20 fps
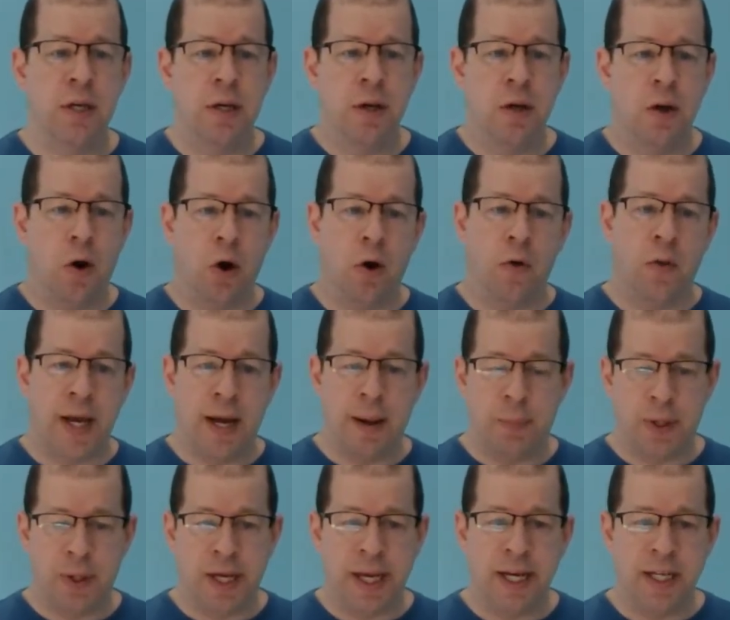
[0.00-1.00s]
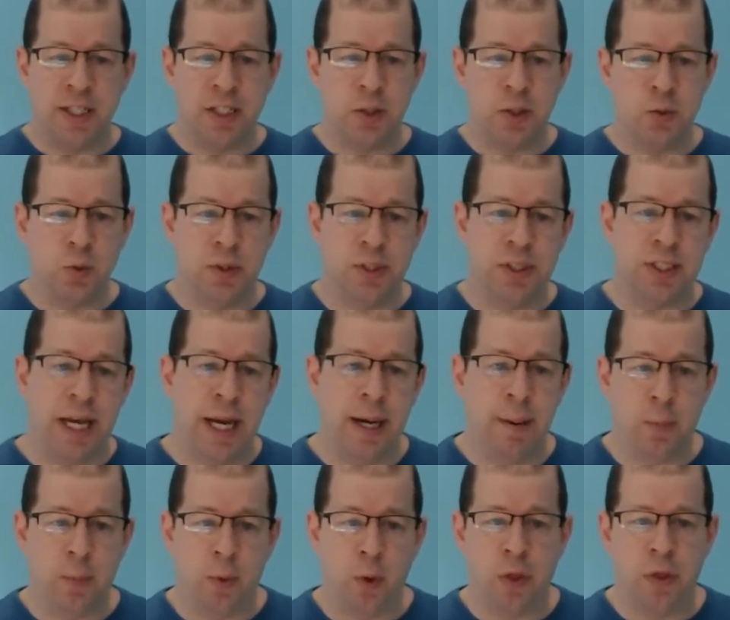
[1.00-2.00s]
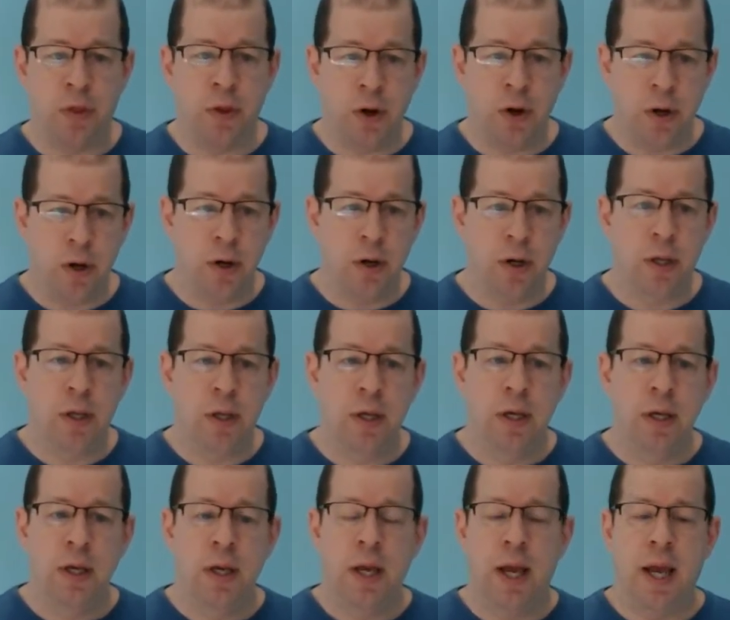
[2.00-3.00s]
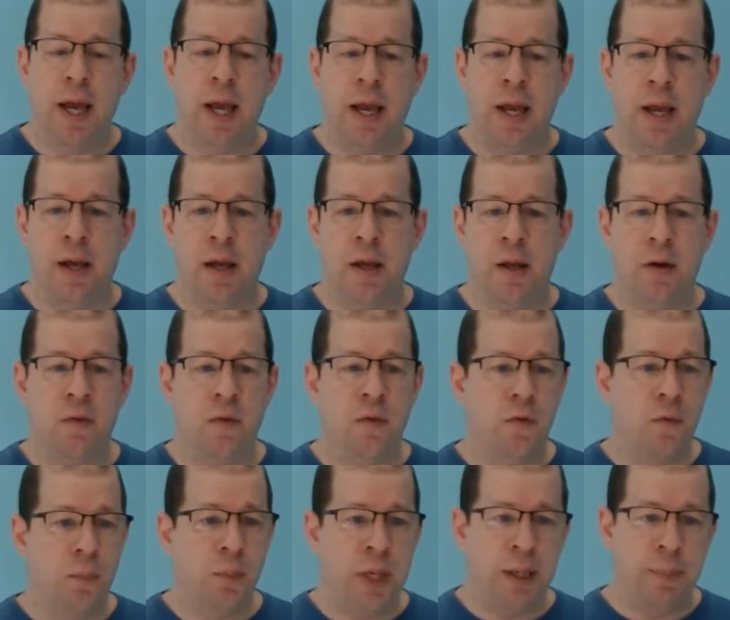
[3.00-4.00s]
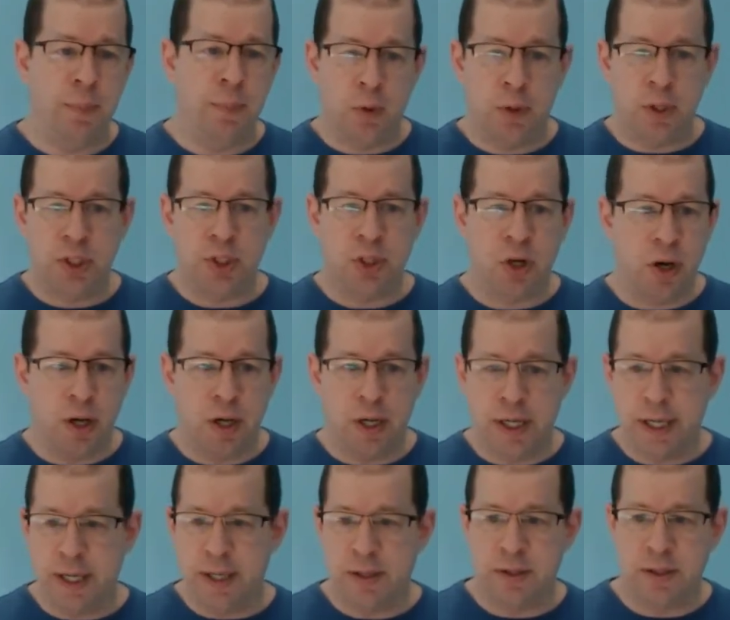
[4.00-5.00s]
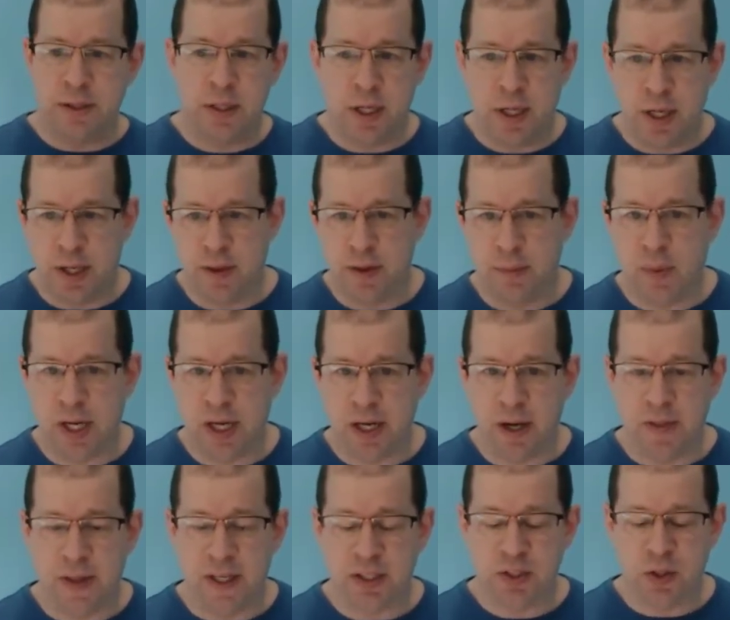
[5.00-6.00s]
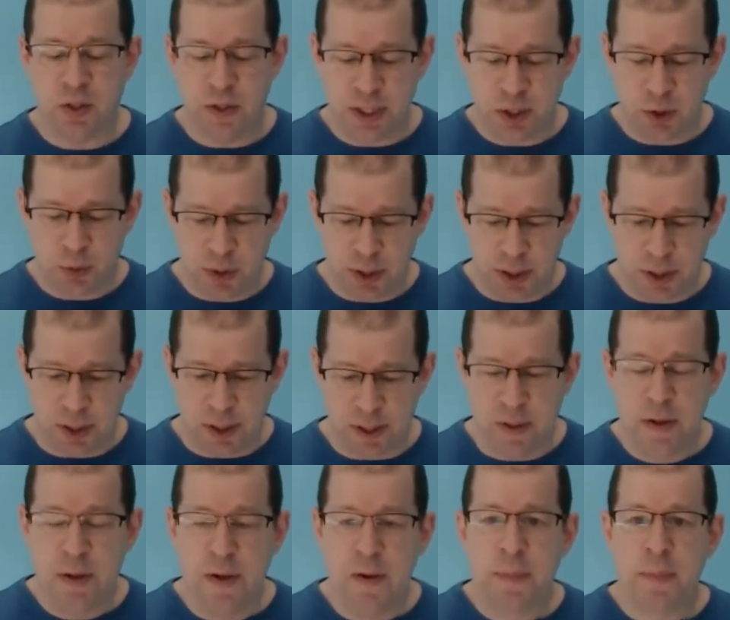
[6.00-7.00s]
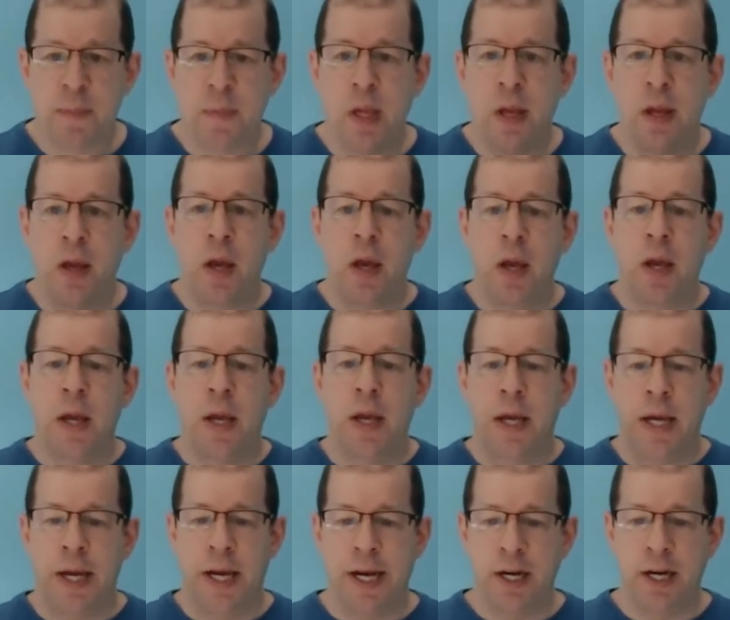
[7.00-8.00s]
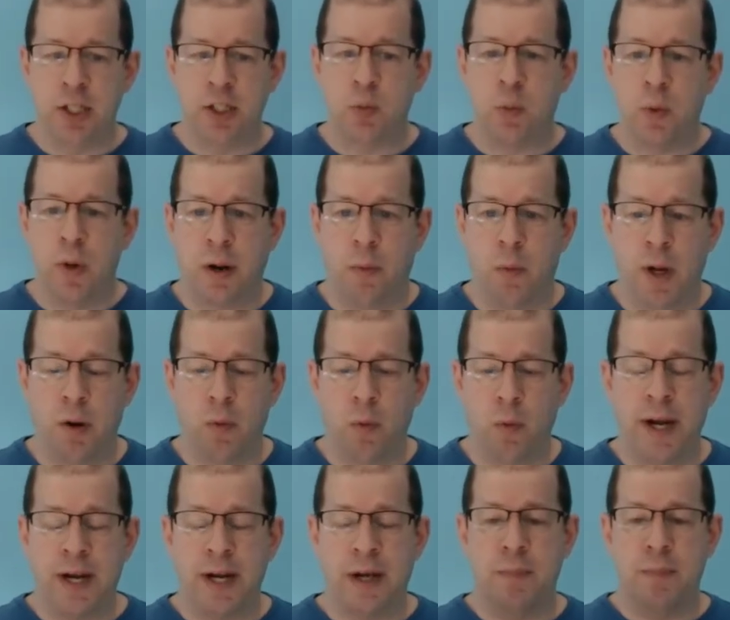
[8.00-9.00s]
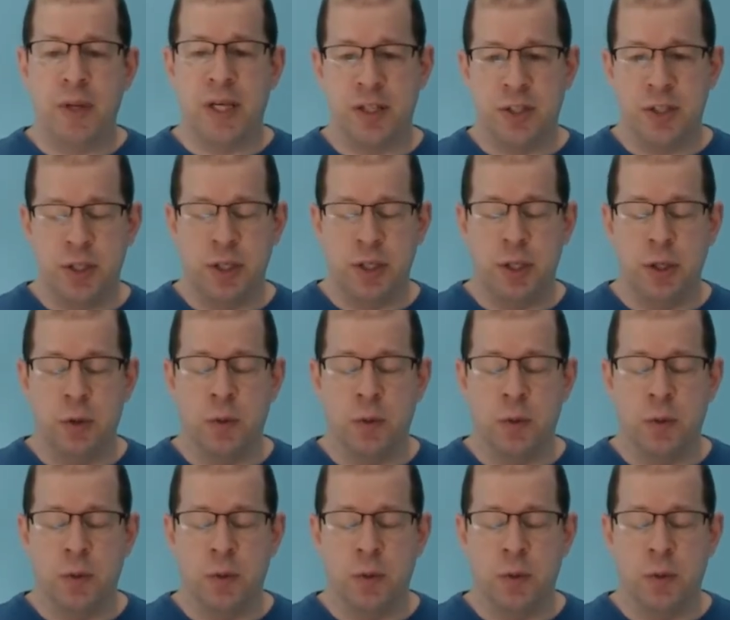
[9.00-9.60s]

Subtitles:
the applications was April 3rd, and people are starting to get the money on that. So that's really good. Here's what I want to recommend to you.